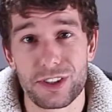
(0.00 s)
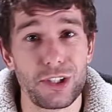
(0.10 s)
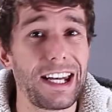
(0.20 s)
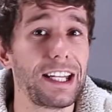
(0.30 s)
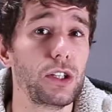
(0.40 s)

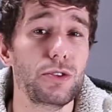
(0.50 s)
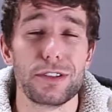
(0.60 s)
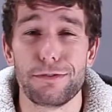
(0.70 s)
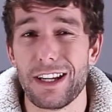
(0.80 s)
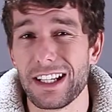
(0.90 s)
So that includes
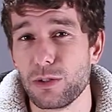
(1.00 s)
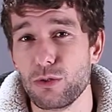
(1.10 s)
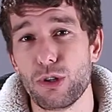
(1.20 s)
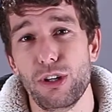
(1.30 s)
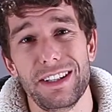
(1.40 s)
the flight
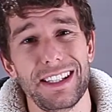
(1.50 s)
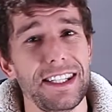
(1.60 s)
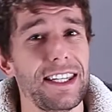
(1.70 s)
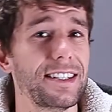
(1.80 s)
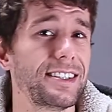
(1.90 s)
controller, the
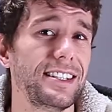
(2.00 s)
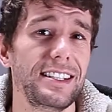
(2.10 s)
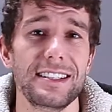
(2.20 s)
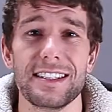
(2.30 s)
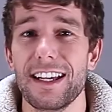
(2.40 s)

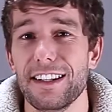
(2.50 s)
ESCs,